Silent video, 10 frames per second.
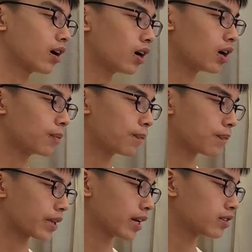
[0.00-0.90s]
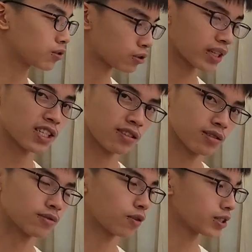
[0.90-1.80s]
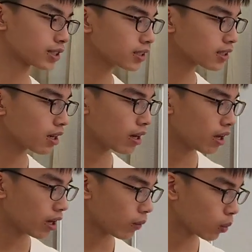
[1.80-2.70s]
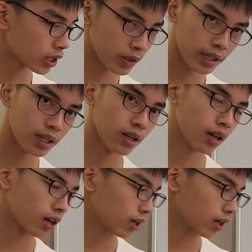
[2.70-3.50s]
And there's also external forces. Weathering,